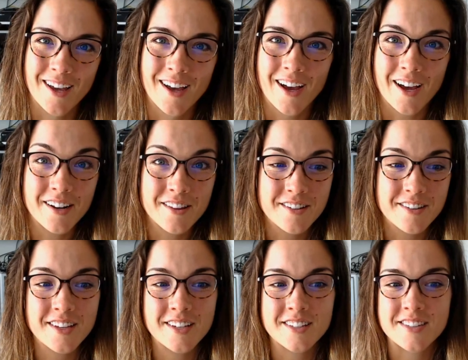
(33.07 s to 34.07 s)
Another
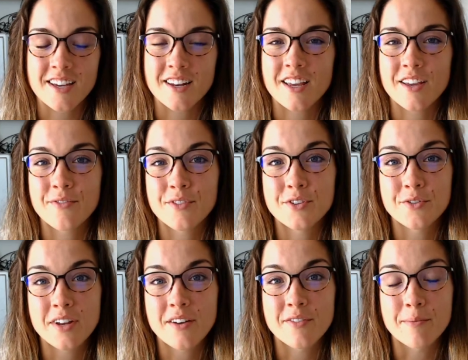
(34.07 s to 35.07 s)
thing is that if you don't
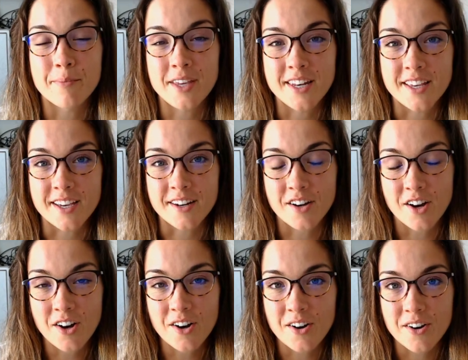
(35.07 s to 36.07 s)
have the meeting at
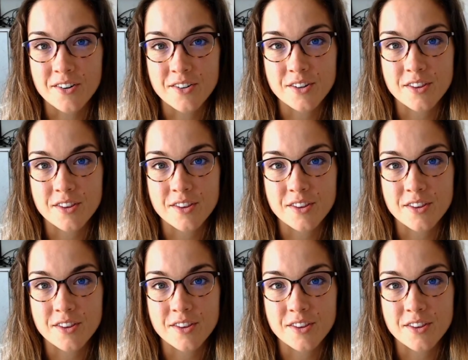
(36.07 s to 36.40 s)
all,